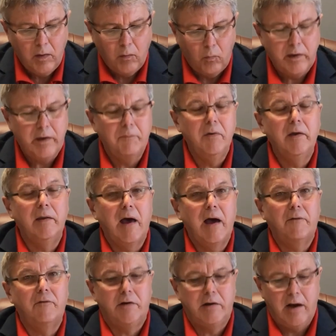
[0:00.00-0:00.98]
we've been
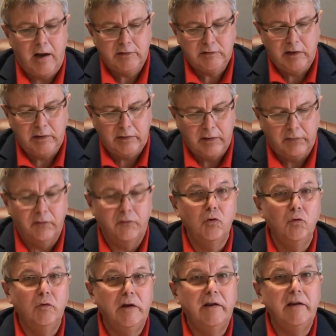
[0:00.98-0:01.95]
advertising that if
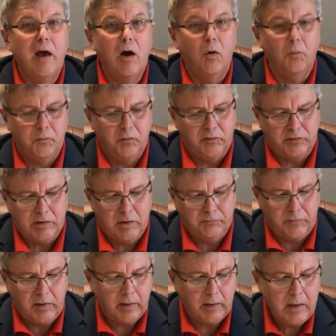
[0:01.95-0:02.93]
you need help with
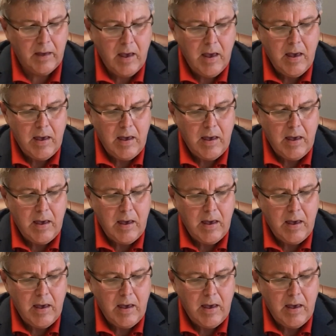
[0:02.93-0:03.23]
something,